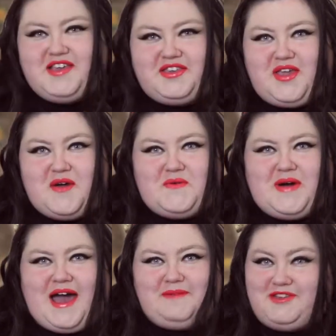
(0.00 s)

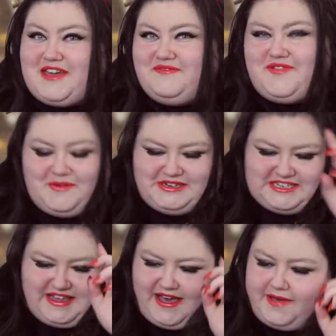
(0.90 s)
So I'm looking forward
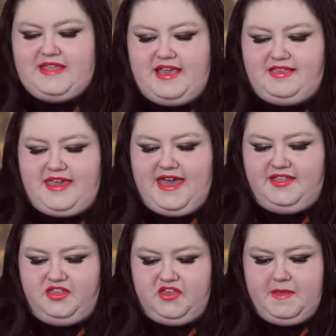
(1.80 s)
to that. Let's get
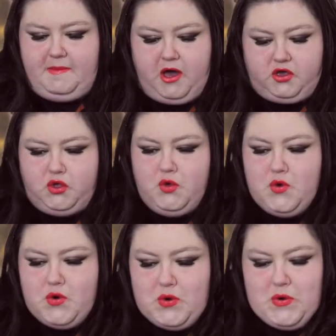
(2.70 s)
into the box.
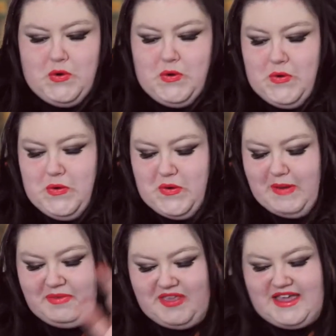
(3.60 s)
Ooh,
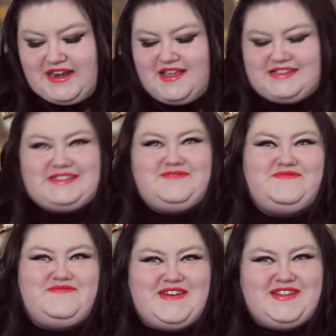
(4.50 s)
I'm seeing lots of
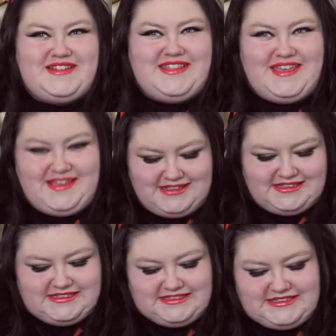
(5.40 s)
fun
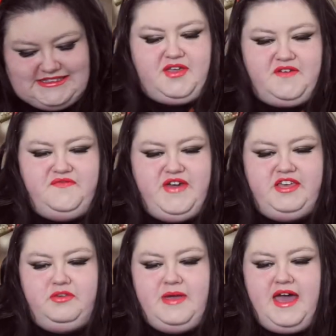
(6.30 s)
things. So
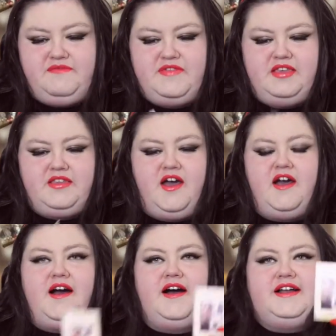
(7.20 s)
first we have this
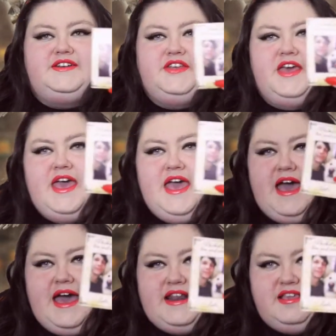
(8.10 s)
card,
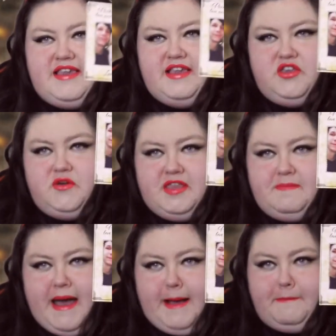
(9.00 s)
and it says who it's
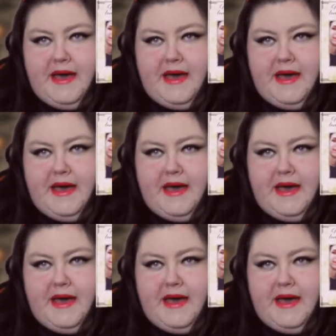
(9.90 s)
packed